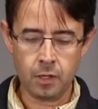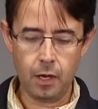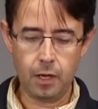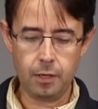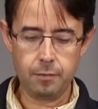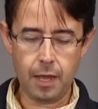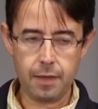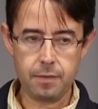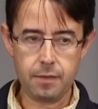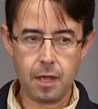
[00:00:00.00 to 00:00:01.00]
um,
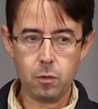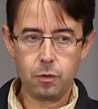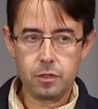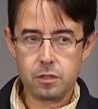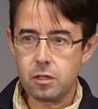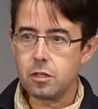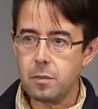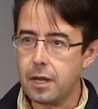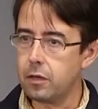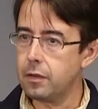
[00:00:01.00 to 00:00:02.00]
and they were the decision
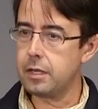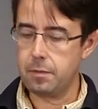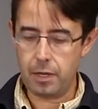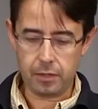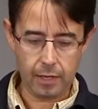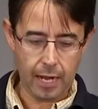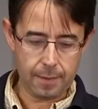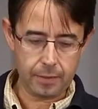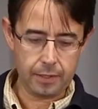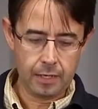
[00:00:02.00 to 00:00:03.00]
maker, they could make that
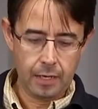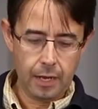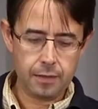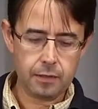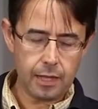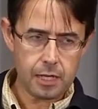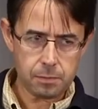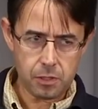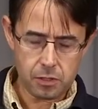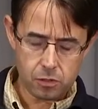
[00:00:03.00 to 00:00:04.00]
happen. And then the last
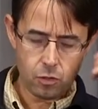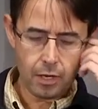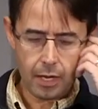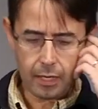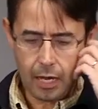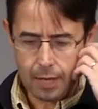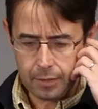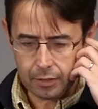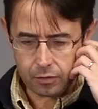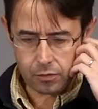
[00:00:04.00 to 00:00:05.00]
piece is unit
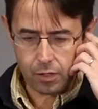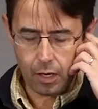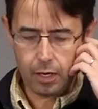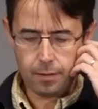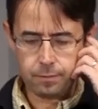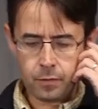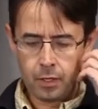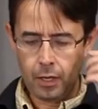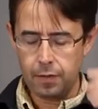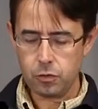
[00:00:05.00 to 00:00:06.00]
economics. Um,
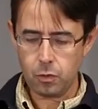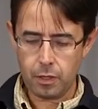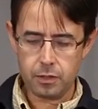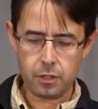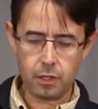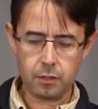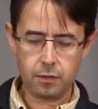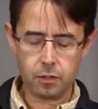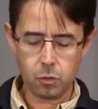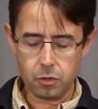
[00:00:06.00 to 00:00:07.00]
and this one I need to talk,
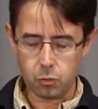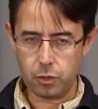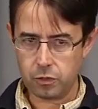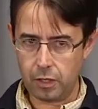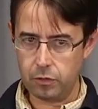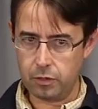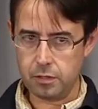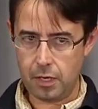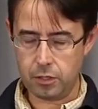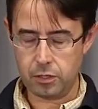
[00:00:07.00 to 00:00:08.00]
this one is where scale
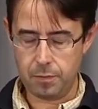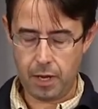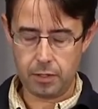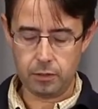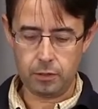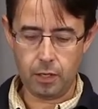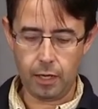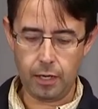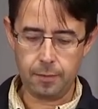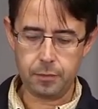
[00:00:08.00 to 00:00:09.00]
does actually matter.
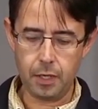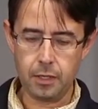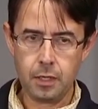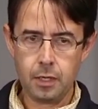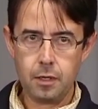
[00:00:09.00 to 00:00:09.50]
Uh, but